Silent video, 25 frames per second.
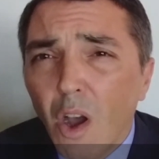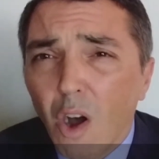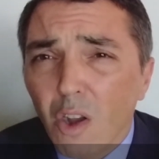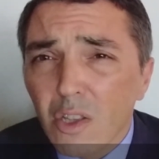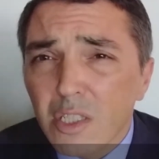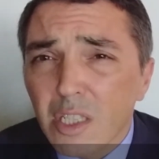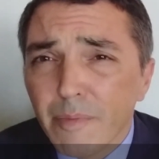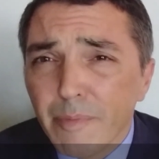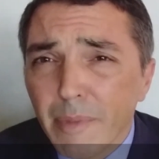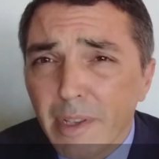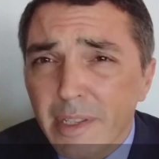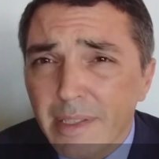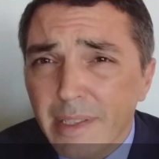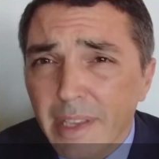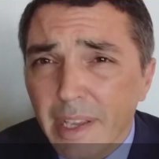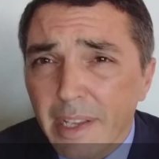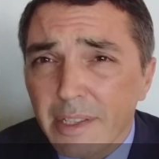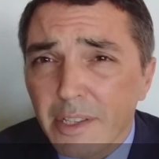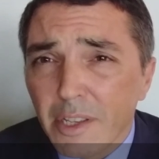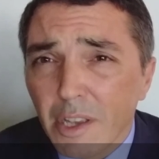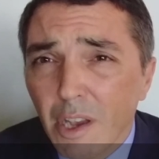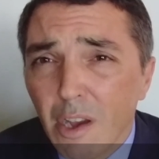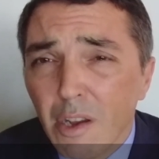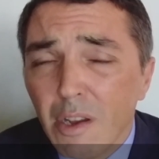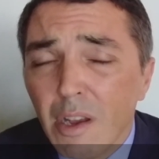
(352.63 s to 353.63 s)
Optimists
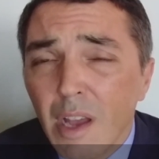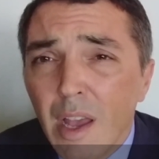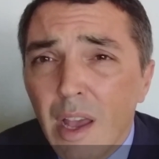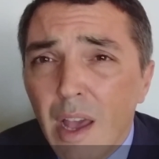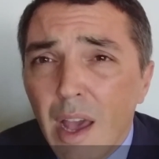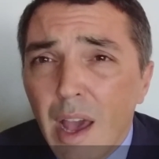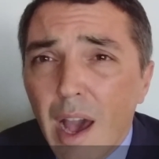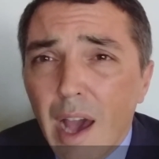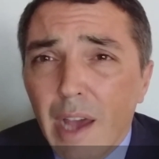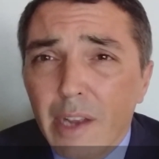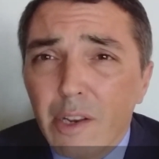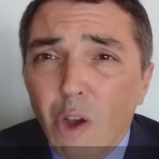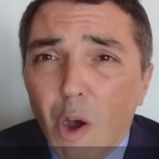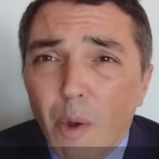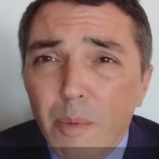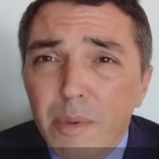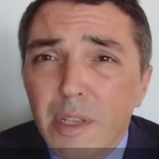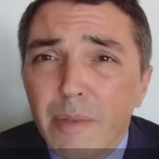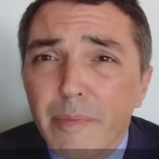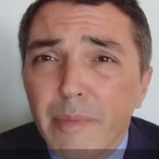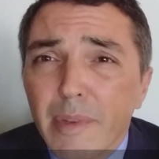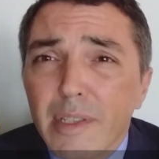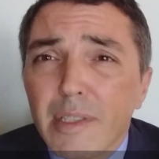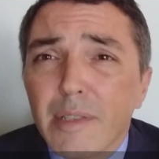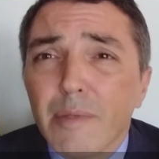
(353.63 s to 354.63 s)
think so, and
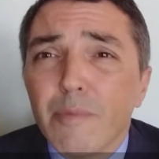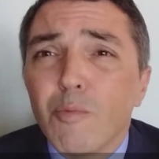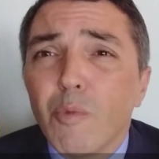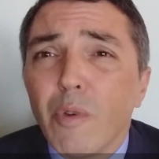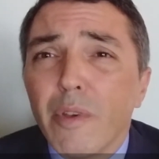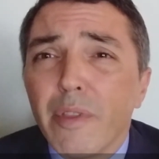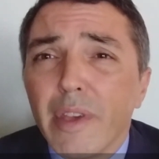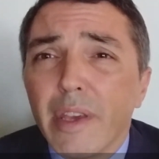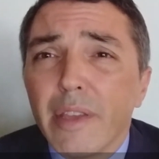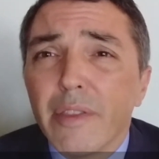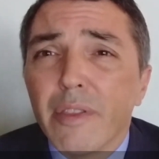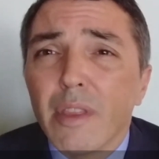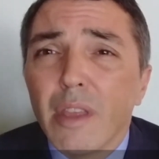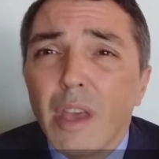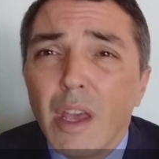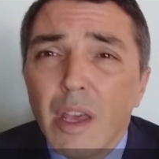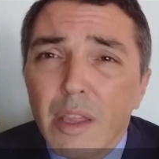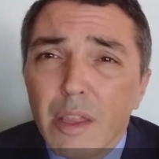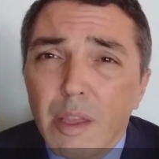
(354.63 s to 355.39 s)
optimism within